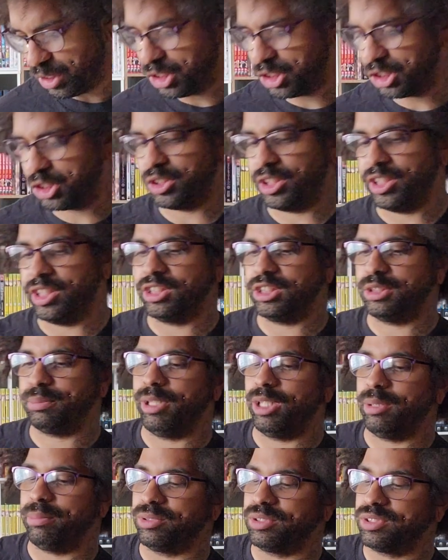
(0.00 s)
strange
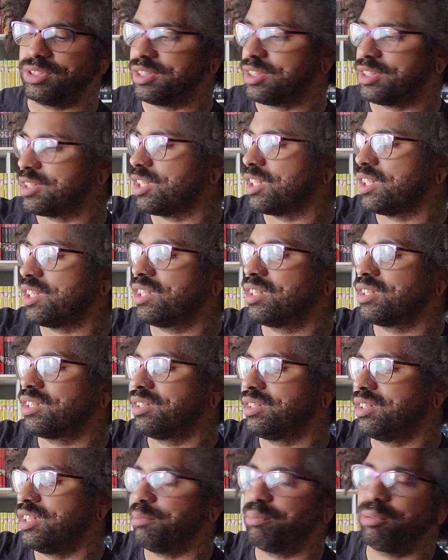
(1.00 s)
papers inside
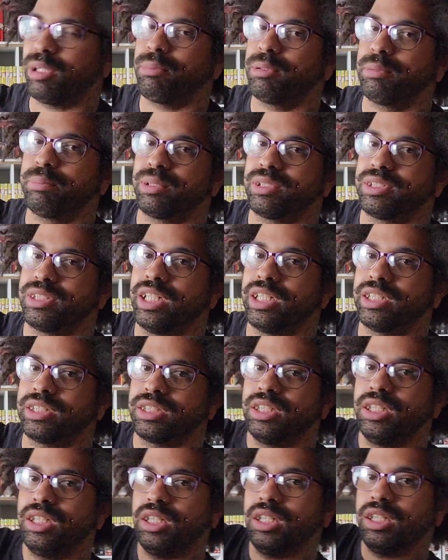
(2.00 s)
that probably protect.
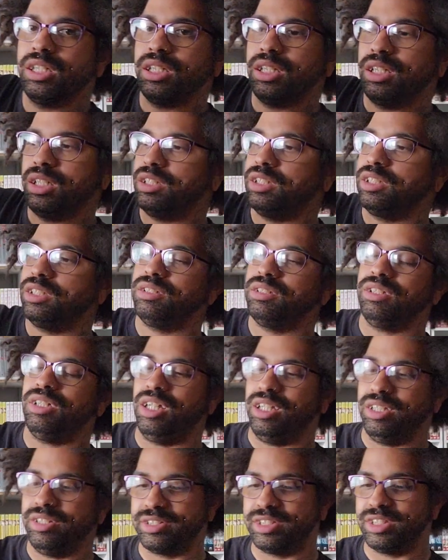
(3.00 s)
And then,
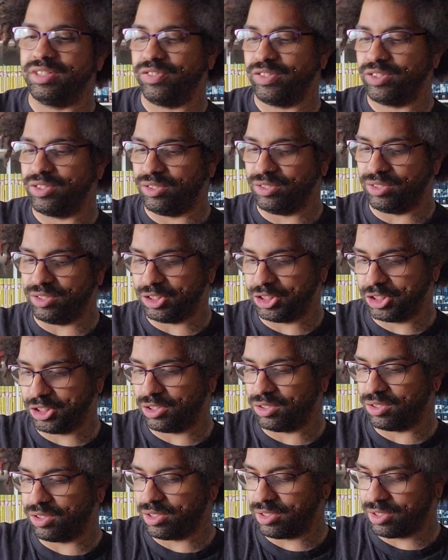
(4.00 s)
it's difficult to show
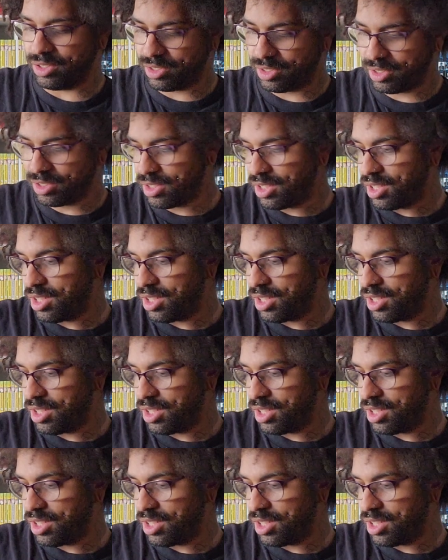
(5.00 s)
because it's